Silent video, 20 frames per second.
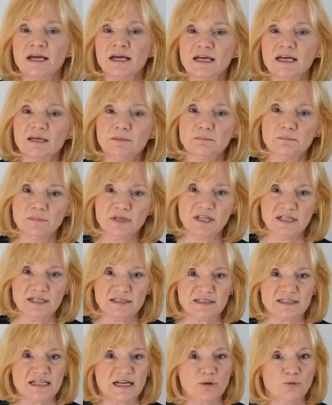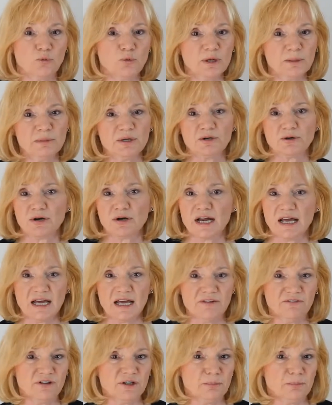It means that women are
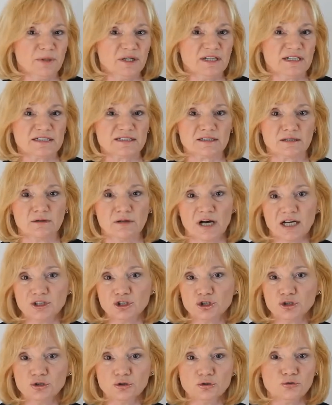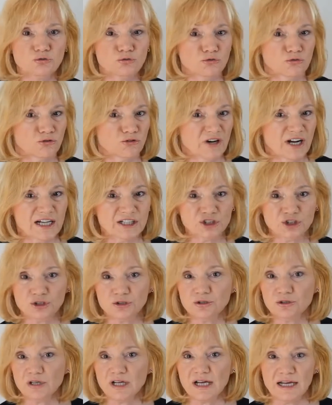every bit as logical,
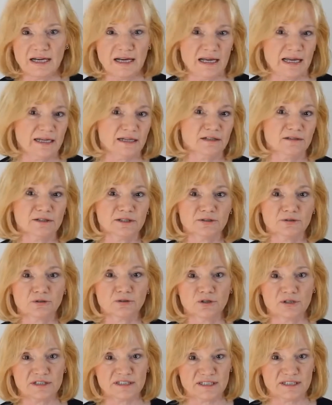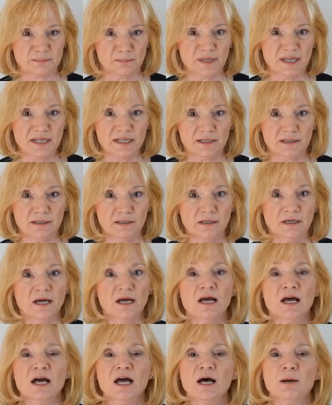rational, and analytical as men,
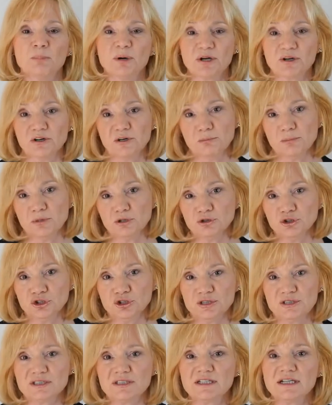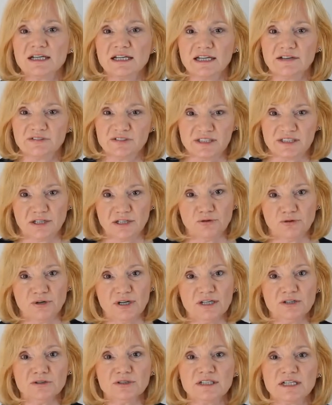but our emotions give us a
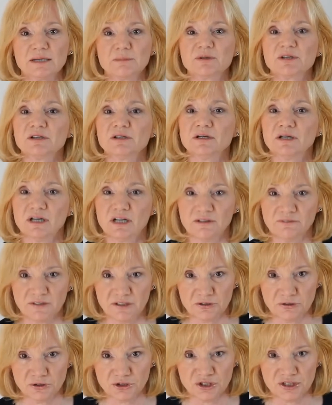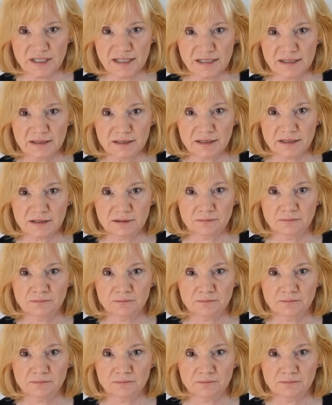greater depth of understanding.